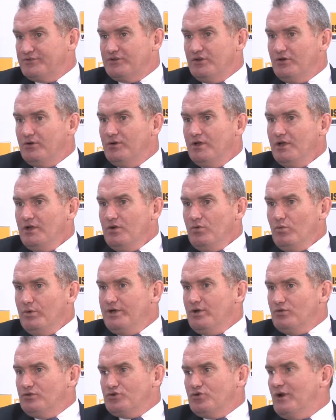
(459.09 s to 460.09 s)
So
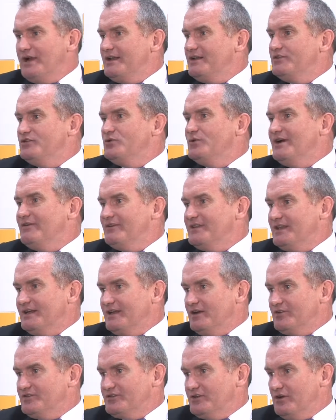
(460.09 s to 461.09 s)
we don't try to do
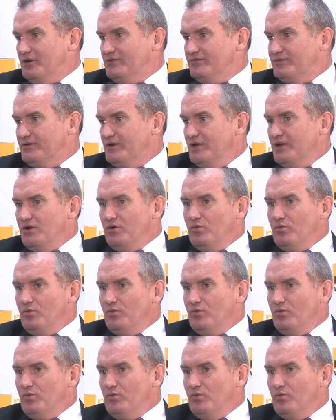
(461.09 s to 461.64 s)
everything ourselves.